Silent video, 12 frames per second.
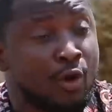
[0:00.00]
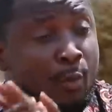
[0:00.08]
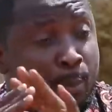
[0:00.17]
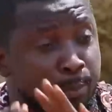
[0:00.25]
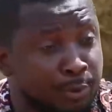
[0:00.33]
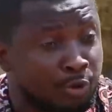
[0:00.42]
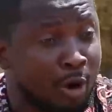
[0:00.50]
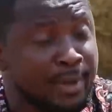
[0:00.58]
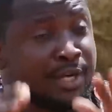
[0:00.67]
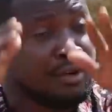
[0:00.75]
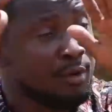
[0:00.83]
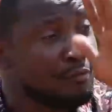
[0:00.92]
of
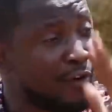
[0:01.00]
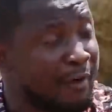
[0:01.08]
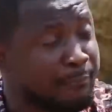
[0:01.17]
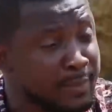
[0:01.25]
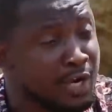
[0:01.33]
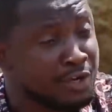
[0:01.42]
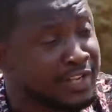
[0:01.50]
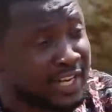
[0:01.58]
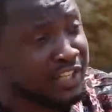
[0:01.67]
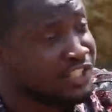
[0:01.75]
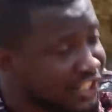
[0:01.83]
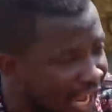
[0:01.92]
becoming 5 million
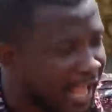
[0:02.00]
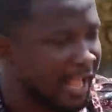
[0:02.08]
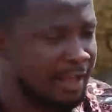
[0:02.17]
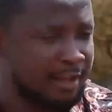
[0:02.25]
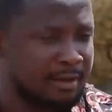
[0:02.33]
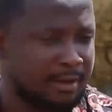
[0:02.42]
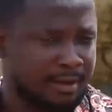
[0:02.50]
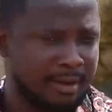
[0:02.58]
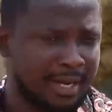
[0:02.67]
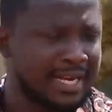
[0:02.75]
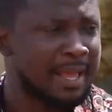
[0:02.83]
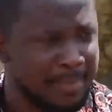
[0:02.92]
naira richer.
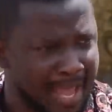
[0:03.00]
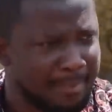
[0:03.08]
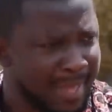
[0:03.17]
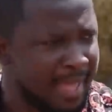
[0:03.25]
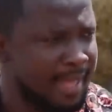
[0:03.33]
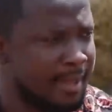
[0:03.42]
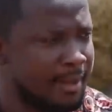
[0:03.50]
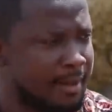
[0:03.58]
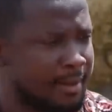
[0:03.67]
And I mean,